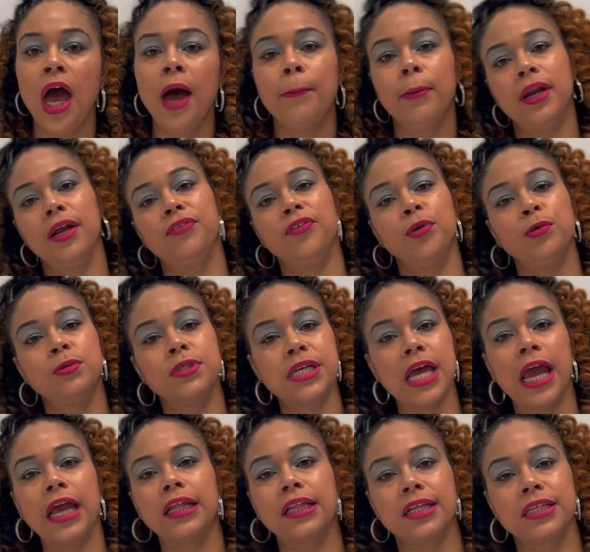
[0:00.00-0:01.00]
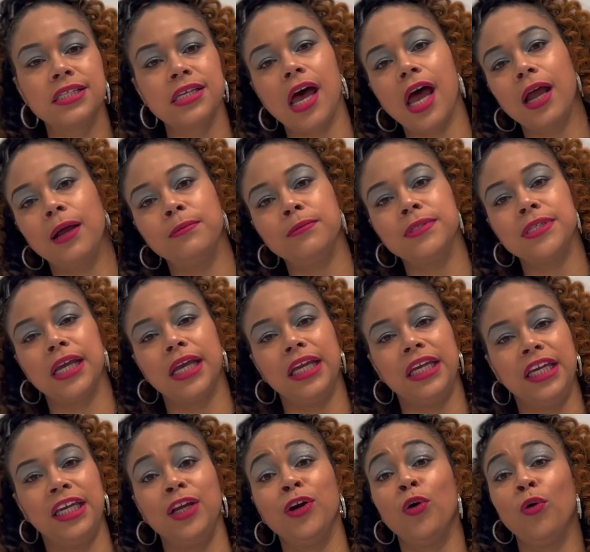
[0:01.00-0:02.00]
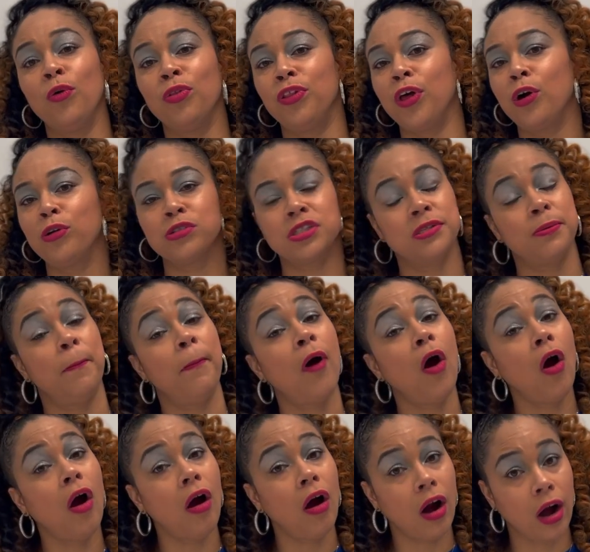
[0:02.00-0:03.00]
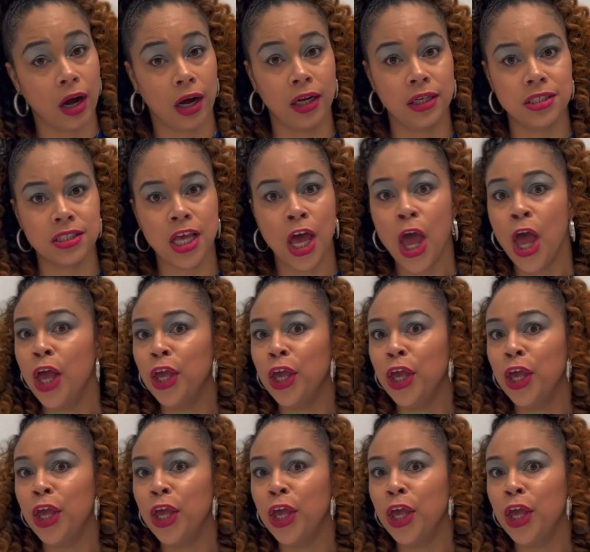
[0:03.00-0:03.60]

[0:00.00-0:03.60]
But if you take the time to heal those parts,